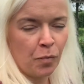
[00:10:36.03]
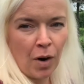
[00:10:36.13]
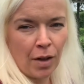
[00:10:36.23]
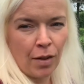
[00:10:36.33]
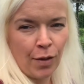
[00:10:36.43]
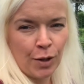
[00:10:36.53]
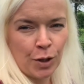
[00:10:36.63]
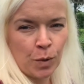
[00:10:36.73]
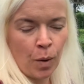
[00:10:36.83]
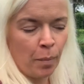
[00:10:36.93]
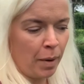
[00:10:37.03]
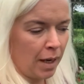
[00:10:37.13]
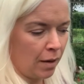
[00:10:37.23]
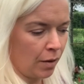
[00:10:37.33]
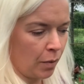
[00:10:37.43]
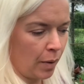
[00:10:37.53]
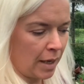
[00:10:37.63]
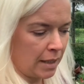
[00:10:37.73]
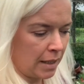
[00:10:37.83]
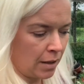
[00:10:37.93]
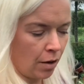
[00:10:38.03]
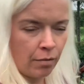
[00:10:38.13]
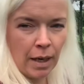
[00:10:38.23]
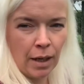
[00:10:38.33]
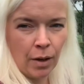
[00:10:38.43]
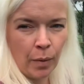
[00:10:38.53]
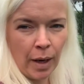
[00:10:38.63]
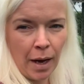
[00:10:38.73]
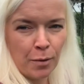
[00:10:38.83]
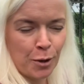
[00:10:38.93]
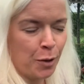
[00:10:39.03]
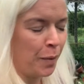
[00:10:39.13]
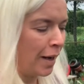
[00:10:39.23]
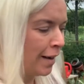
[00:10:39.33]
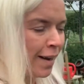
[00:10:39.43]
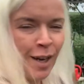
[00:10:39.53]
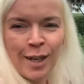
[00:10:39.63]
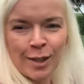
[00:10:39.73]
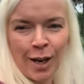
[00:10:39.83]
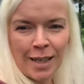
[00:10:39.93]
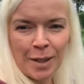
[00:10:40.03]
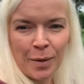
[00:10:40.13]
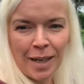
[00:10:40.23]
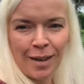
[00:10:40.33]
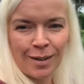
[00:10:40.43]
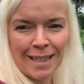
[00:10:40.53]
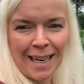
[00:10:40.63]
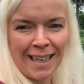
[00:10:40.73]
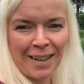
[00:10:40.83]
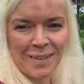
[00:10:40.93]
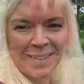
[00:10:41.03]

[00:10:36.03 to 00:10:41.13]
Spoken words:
rather than just one meal. Otherwise, it's not really going to work out too well. So let's see what that looks like now.